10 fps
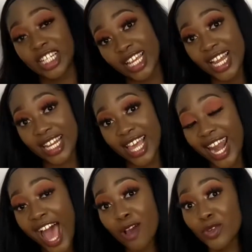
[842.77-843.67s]
it that
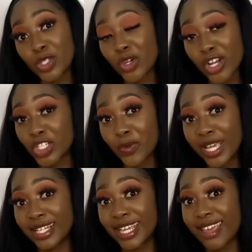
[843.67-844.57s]
I was not doing
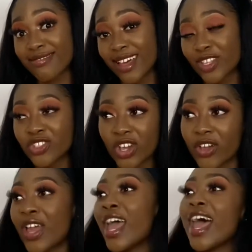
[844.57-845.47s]
it either. So
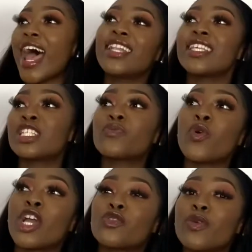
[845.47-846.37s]
at this
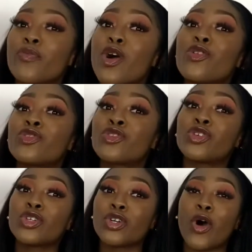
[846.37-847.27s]
point, we both
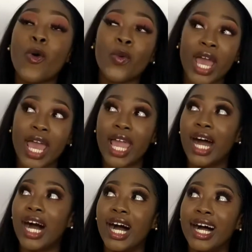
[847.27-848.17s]
knew, okay,
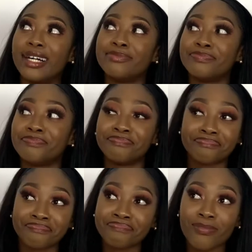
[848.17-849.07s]

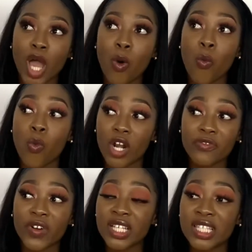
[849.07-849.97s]
one
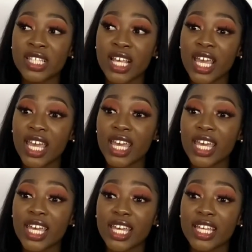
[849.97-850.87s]
of us
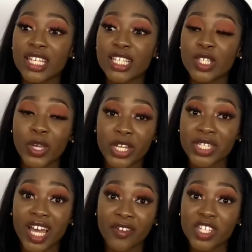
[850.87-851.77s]
is going to
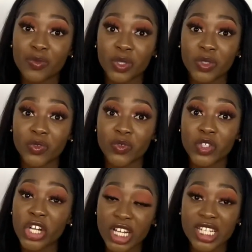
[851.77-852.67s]
have to move
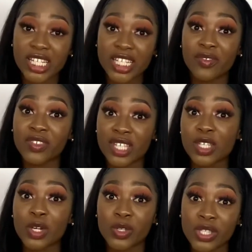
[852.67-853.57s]
churches if this
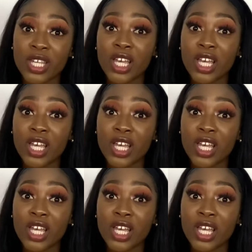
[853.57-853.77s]
goes,